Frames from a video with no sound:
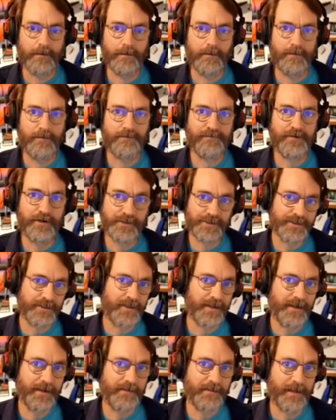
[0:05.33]
The first
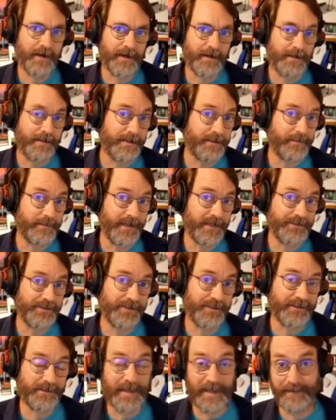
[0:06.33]
thing that I need to
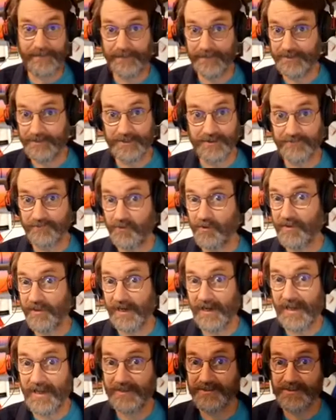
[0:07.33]
mention, and this is for the
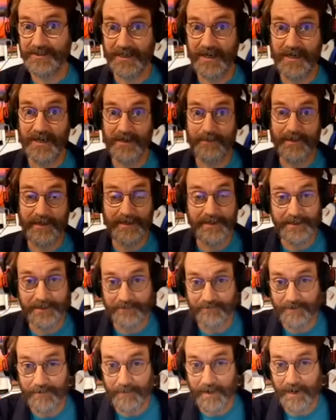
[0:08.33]
last time, I need to
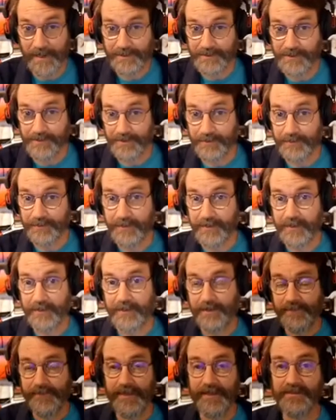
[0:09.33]
remind you
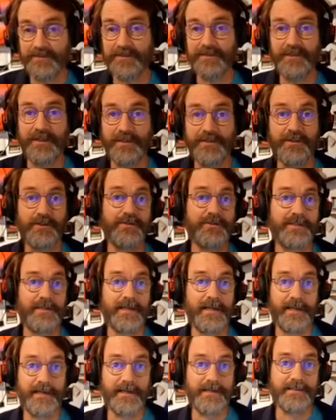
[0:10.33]
that CentOS
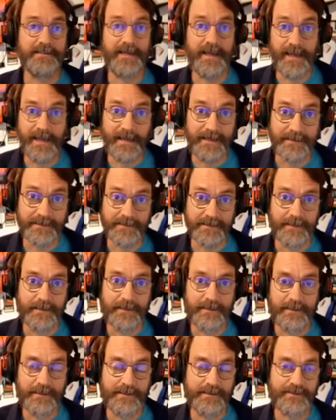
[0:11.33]
Linux 8
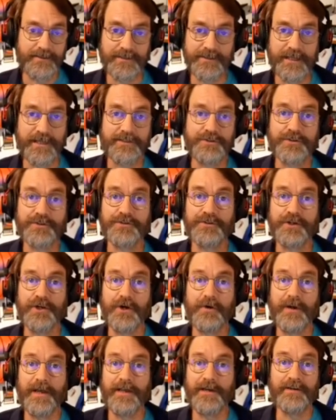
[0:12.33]
is scheduled to
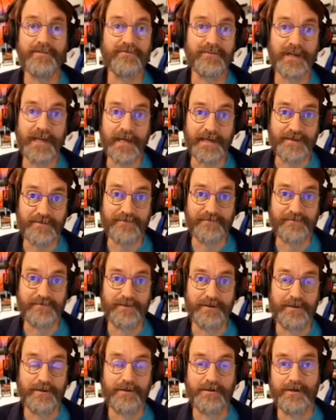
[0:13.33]
go end of life
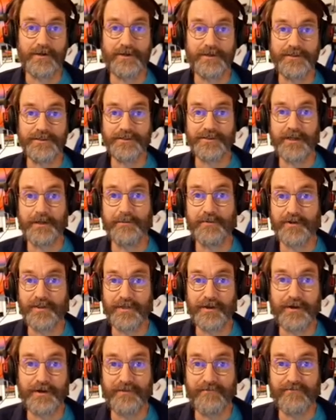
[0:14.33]
on December
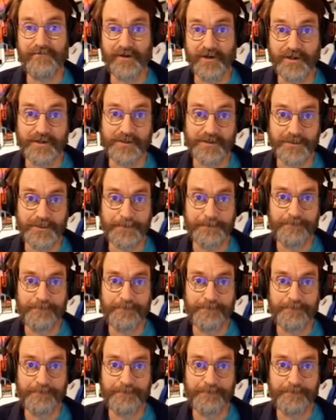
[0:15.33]
31st.